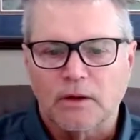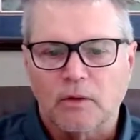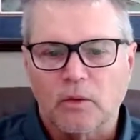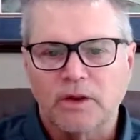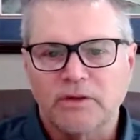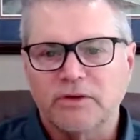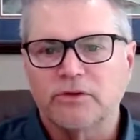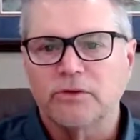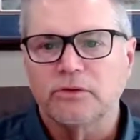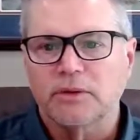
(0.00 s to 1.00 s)
even
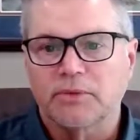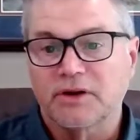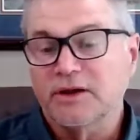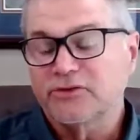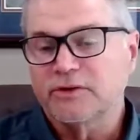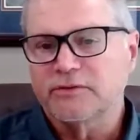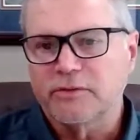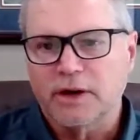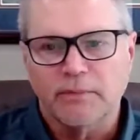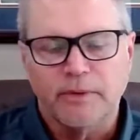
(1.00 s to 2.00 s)
to a production
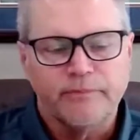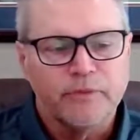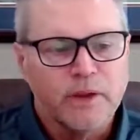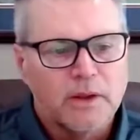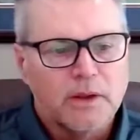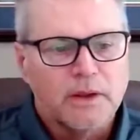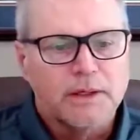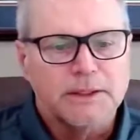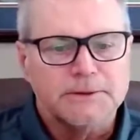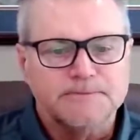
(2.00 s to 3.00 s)
environment.
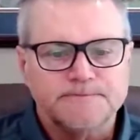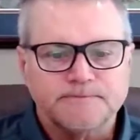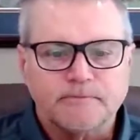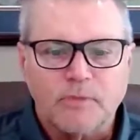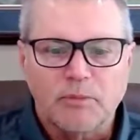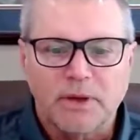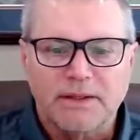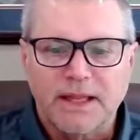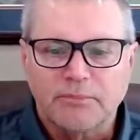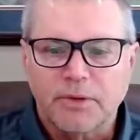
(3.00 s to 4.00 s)
But
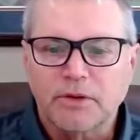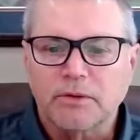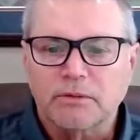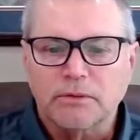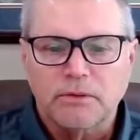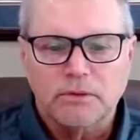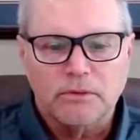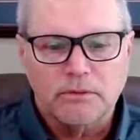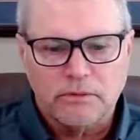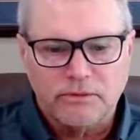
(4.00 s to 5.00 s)
that build
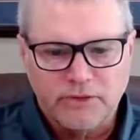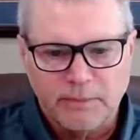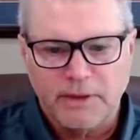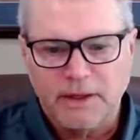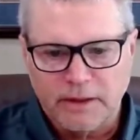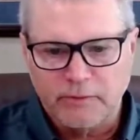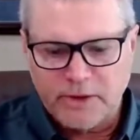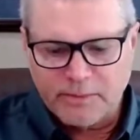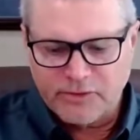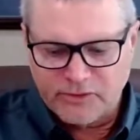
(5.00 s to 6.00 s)
typically
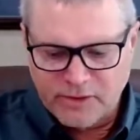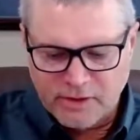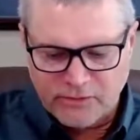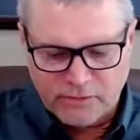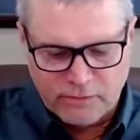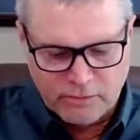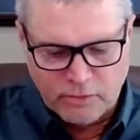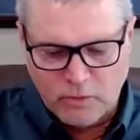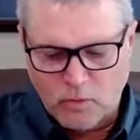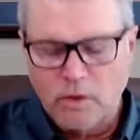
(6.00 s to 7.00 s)
represents
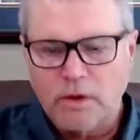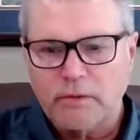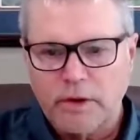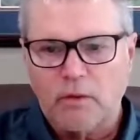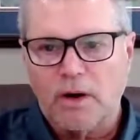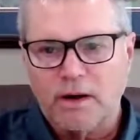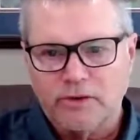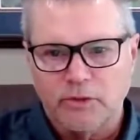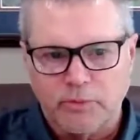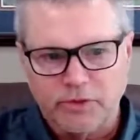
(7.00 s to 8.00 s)
the work required
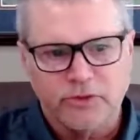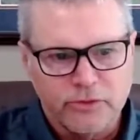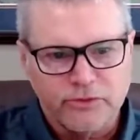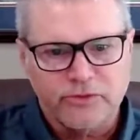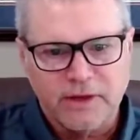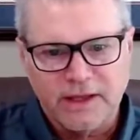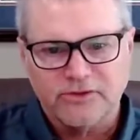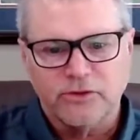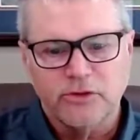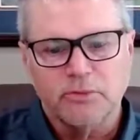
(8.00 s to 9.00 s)
to produce an
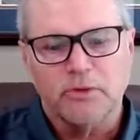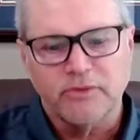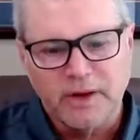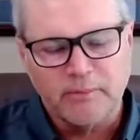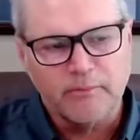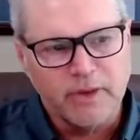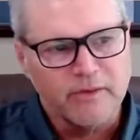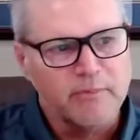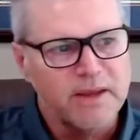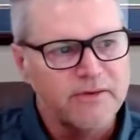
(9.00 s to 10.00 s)
executable. In a
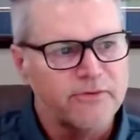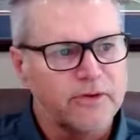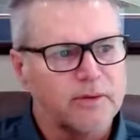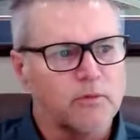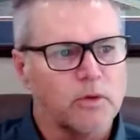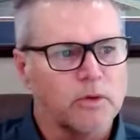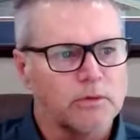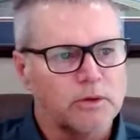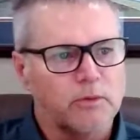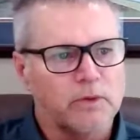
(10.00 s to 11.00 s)
mainframe
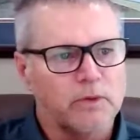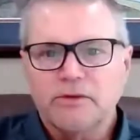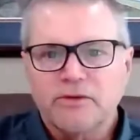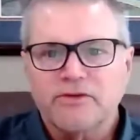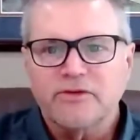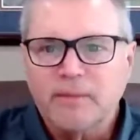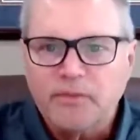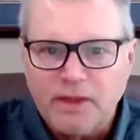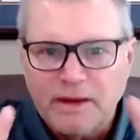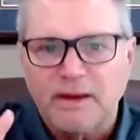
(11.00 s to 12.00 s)
world, we can do the same
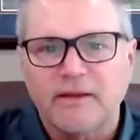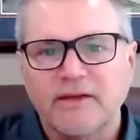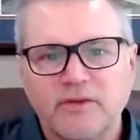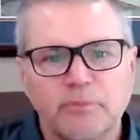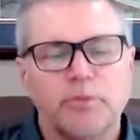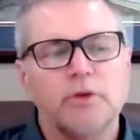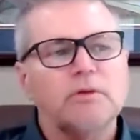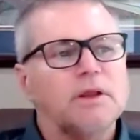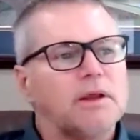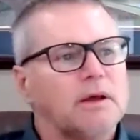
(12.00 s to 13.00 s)
thing now. That's the
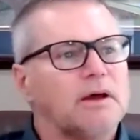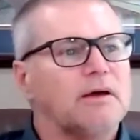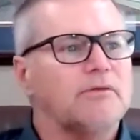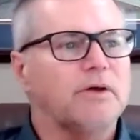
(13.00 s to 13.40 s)
beauty of